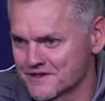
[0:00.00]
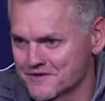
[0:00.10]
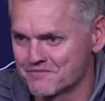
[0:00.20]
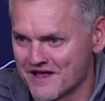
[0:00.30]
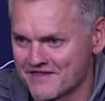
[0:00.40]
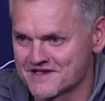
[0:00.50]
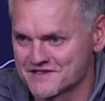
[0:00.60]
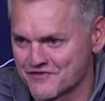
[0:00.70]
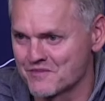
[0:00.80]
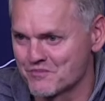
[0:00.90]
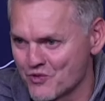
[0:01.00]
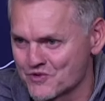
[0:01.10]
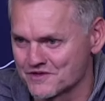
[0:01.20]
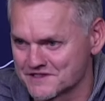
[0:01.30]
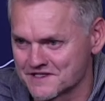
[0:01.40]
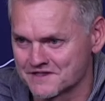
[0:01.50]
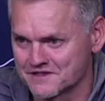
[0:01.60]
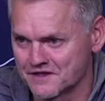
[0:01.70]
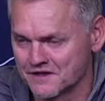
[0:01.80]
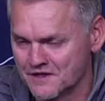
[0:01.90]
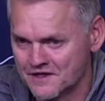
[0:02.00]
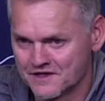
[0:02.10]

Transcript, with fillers: Um, and this is very important. And uh,